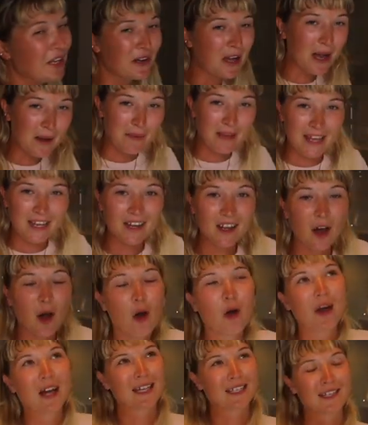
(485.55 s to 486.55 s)
you come in,
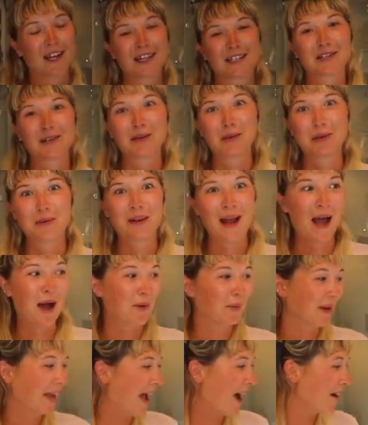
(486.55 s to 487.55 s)
oh that's nice and cool
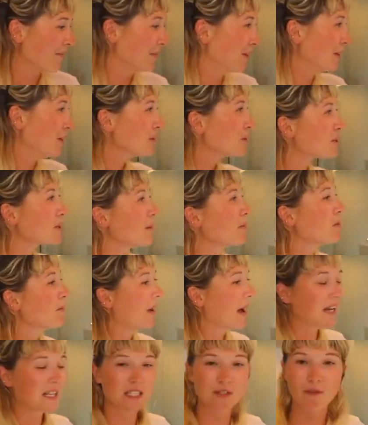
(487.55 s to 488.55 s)
now. We have huge double
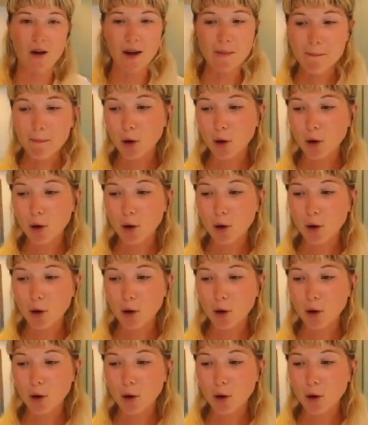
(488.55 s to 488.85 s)
bed, it's very